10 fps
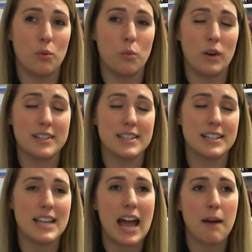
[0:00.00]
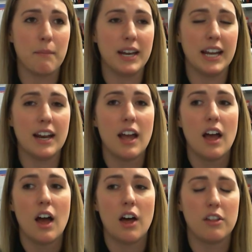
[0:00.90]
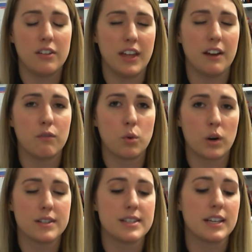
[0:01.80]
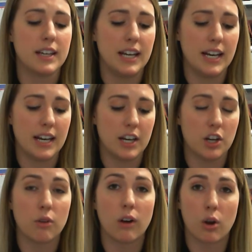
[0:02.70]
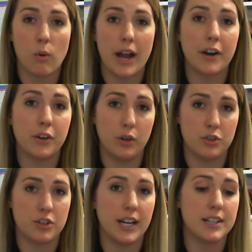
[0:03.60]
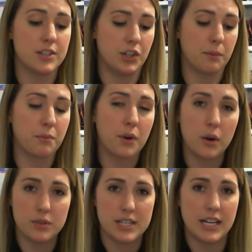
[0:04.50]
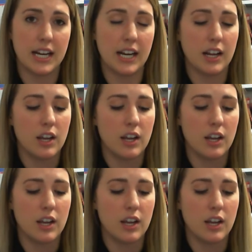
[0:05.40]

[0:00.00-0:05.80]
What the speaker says: once that's happening, other than, of course, getting in your required nutrients, your protein,